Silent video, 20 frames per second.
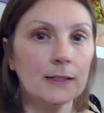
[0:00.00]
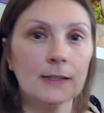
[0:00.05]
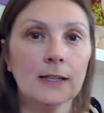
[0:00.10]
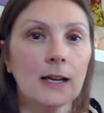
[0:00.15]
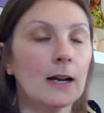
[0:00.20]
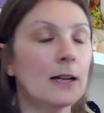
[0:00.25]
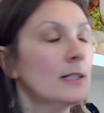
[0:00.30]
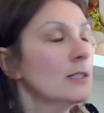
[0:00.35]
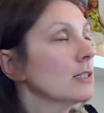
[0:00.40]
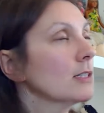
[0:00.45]

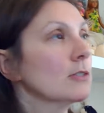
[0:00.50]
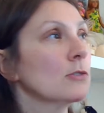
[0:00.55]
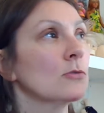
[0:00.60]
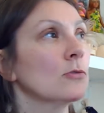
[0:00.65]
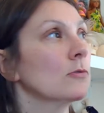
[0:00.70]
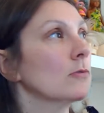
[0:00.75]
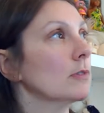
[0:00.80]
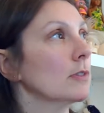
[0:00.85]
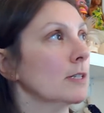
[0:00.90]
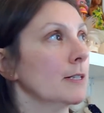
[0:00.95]
I just
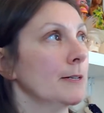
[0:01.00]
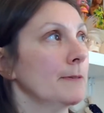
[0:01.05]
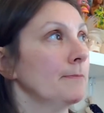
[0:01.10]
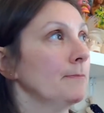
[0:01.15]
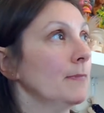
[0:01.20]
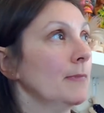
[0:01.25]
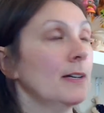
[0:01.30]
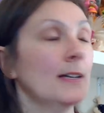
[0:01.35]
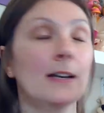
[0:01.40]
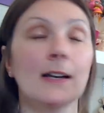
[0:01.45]
thought, right.
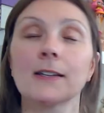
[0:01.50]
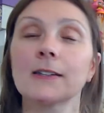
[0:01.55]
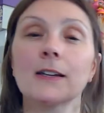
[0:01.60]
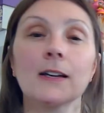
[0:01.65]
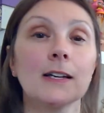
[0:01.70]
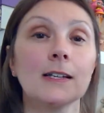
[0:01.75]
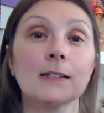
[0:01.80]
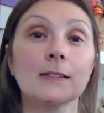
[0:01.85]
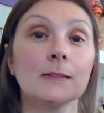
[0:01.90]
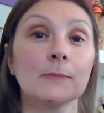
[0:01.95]
And
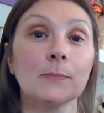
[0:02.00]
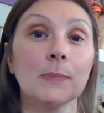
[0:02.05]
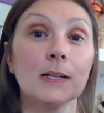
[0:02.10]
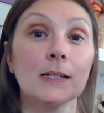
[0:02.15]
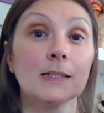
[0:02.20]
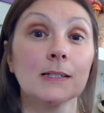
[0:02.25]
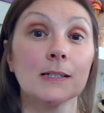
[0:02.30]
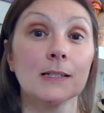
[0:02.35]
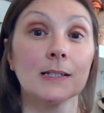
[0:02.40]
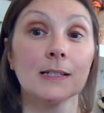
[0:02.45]
I
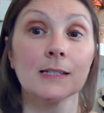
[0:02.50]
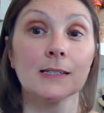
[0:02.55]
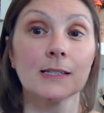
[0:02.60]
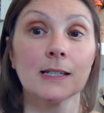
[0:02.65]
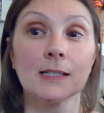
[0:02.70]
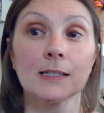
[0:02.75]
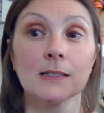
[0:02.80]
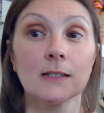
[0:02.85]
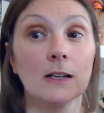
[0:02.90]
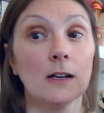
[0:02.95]
basically
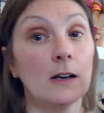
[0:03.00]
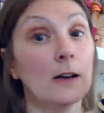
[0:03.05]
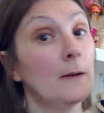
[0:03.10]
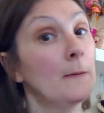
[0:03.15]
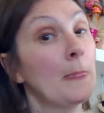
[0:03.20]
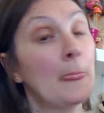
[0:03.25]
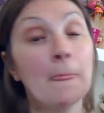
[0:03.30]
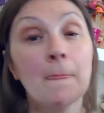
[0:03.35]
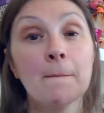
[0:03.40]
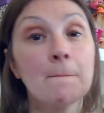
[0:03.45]
said to her,
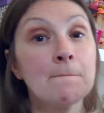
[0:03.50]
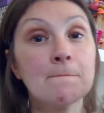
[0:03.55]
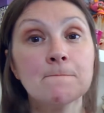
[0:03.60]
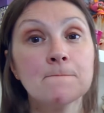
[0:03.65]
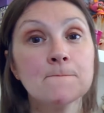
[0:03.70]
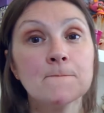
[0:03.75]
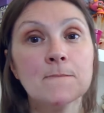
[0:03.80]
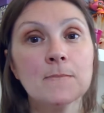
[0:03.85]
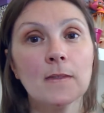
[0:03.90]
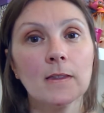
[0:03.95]

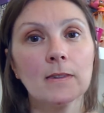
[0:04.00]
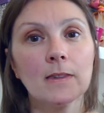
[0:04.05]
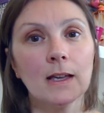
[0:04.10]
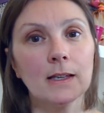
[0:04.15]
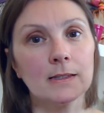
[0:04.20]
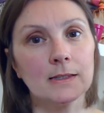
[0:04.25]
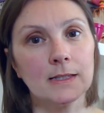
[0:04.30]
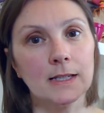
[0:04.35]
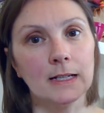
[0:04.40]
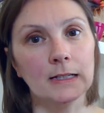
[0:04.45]

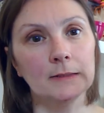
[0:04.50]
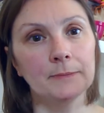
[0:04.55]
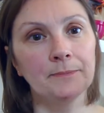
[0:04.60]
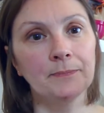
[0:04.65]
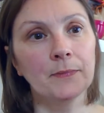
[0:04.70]
that's it.